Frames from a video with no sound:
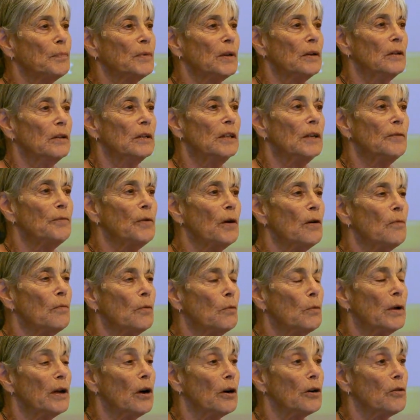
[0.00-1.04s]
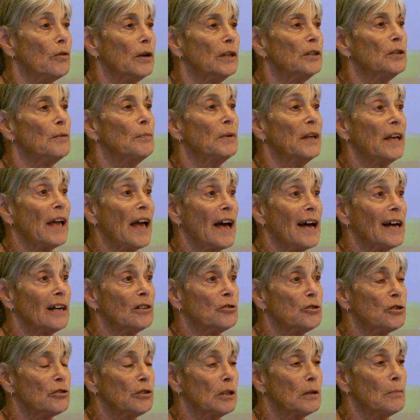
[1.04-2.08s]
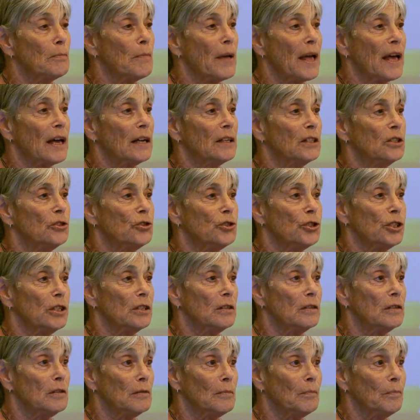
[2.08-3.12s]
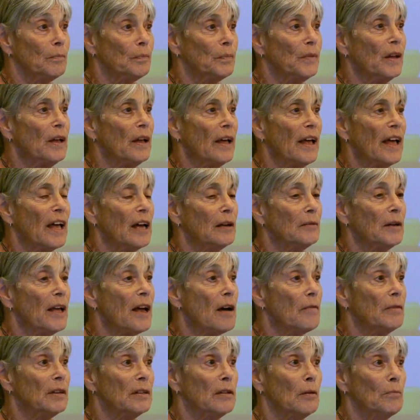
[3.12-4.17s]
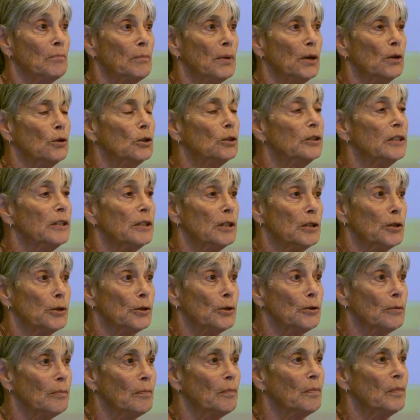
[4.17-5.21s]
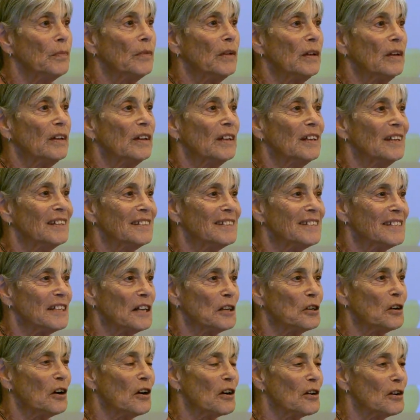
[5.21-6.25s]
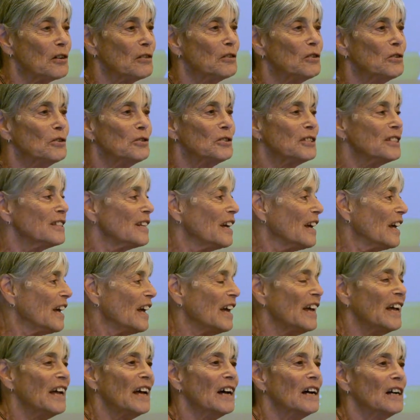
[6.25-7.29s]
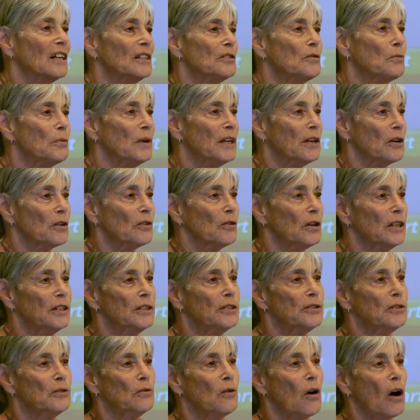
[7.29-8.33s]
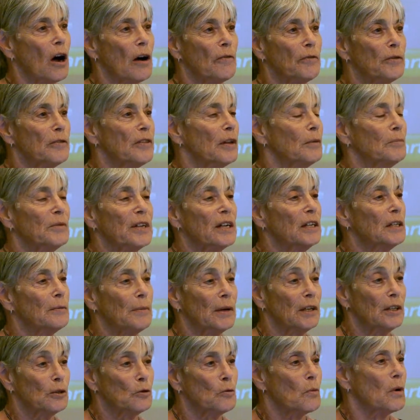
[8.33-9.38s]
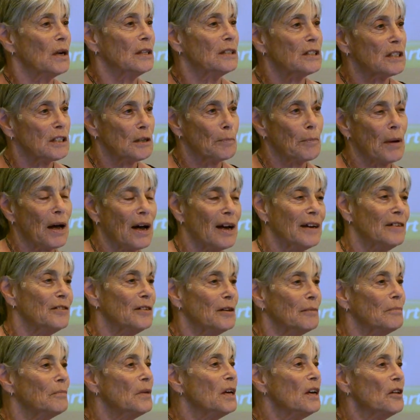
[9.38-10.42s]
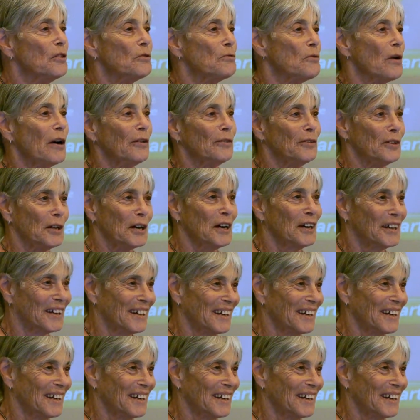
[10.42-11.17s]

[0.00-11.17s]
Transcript: Khalifa, we are going to be actually managing them and having them built here in San Carlos, and we are going to offer them to anybody who wants to buy them throughout the